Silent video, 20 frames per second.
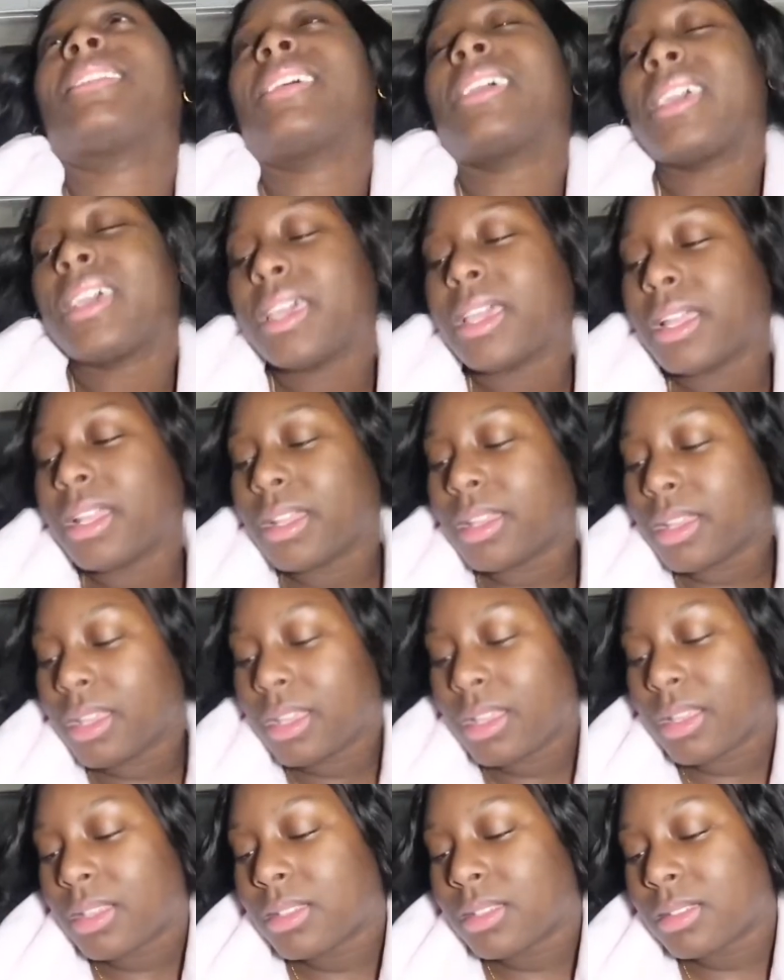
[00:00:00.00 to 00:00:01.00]
then
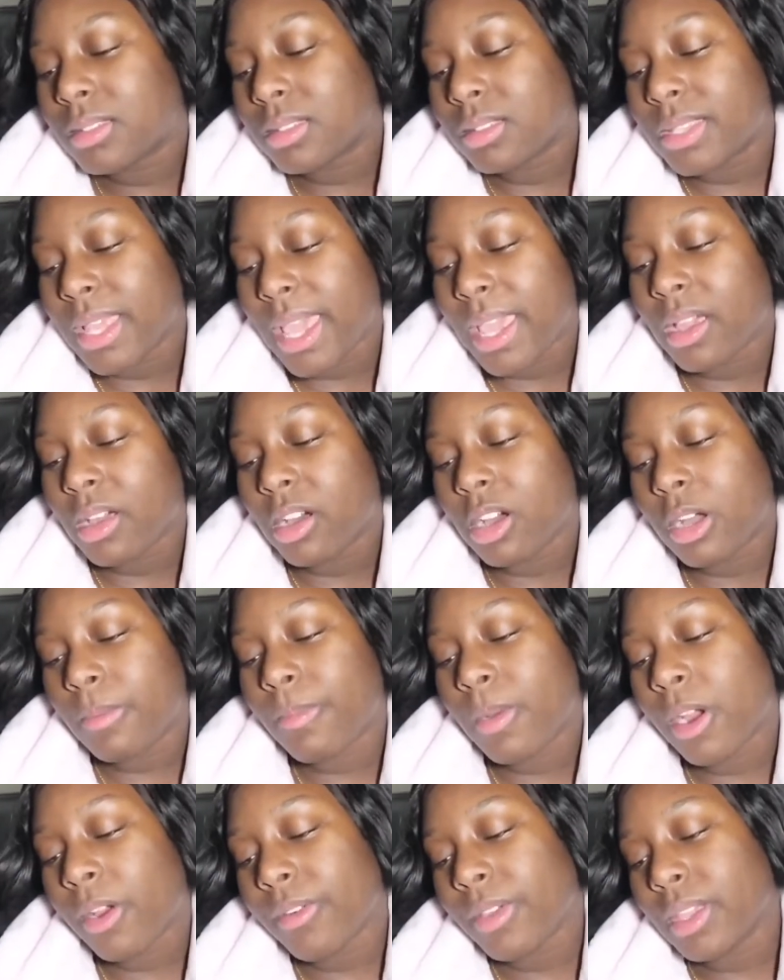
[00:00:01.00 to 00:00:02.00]
they
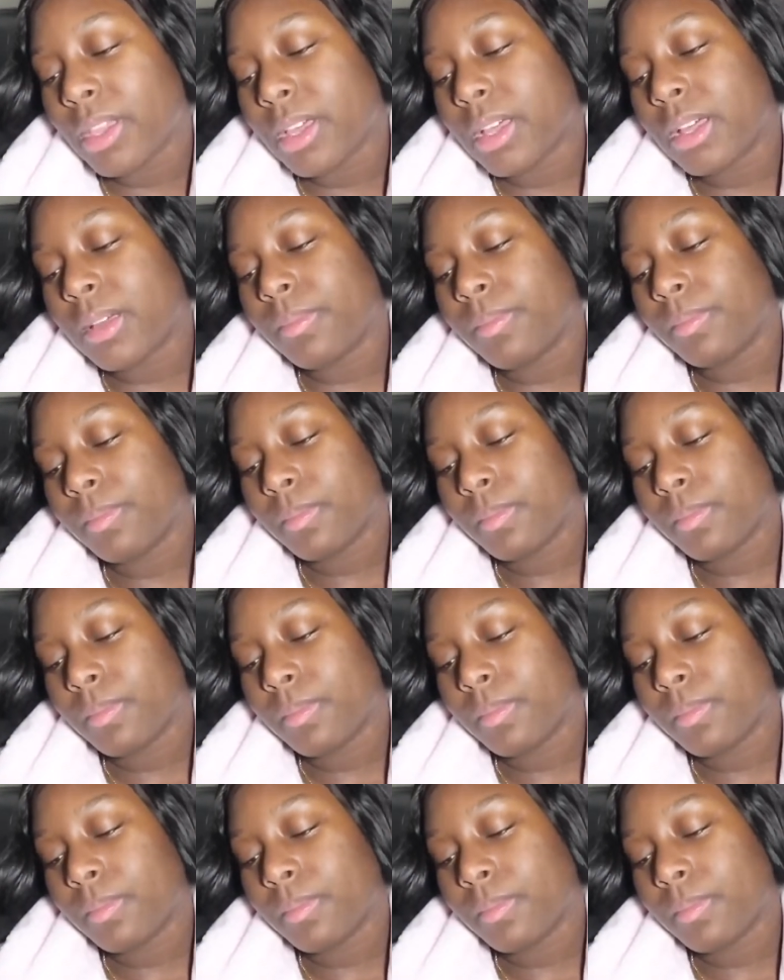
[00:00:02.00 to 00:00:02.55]
hurry up.